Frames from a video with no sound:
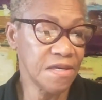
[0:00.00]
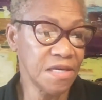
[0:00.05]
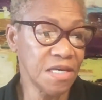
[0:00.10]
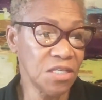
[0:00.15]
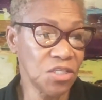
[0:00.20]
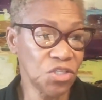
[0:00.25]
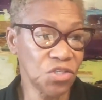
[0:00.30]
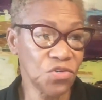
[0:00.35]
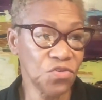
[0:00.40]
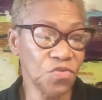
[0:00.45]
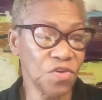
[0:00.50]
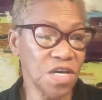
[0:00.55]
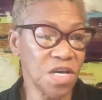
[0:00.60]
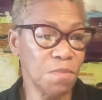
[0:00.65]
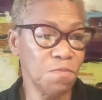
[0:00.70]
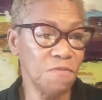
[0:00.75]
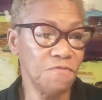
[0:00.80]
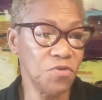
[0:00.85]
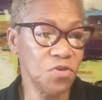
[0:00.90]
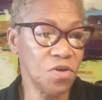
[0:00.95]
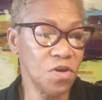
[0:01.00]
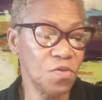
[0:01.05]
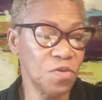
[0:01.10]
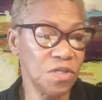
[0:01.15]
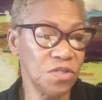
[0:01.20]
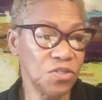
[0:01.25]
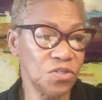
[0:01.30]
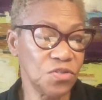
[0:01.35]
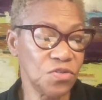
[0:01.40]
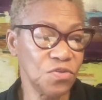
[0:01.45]
Instagram. If you go
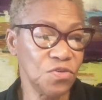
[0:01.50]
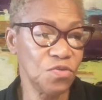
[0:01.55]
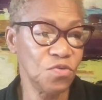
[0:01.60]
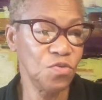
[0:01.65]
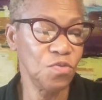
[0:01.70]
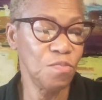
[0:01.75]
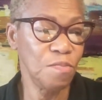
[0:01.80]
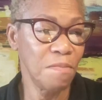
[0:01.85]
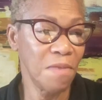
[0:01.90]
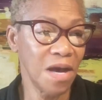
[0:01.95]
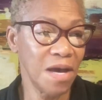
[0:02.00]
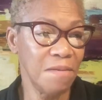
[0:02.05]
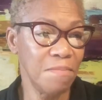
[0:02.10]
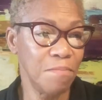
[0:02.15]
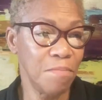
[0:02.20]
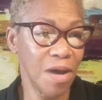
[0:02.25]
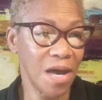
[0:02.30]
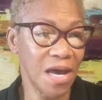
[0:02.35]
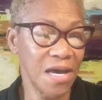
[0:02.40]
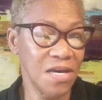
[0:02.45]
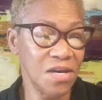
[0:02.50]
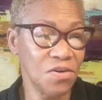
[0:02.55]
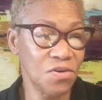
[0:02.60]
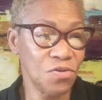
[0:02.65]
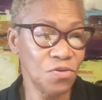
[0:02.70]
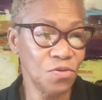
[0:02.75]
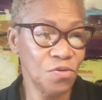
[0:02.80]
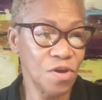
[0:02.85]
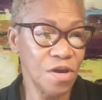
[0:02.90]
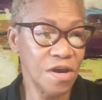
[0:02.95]
into my
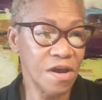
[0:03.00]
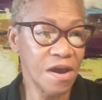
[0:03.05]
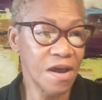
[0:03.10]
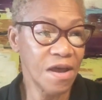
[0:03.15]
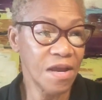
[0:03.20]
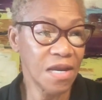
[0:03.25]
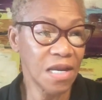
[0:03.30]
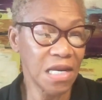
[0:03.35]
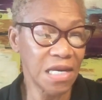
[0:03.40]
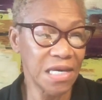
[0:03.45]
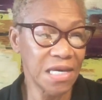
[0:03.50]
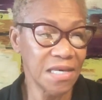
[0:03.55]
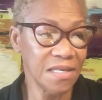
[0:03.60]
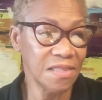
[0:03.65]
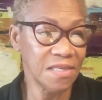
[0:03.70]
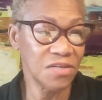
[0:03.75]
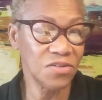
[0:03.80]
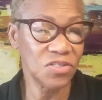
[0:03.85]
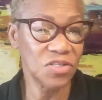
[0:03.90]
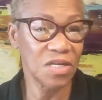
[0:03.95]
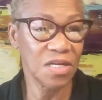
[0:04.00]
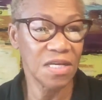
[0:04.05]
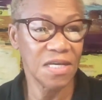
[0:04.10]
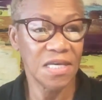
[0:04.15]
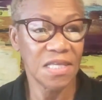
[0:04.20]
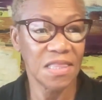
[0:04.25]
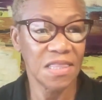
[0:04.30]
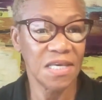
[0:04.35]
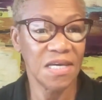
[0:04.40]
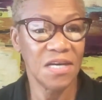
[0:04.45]
bio link, there's a
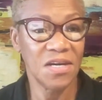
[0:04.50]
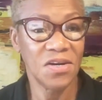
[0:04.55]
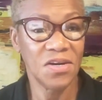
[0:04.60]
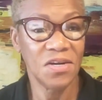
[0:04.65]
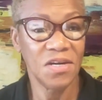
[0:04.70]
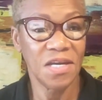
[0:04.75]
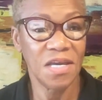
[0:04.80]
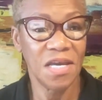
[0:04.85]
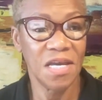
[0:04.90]
link there.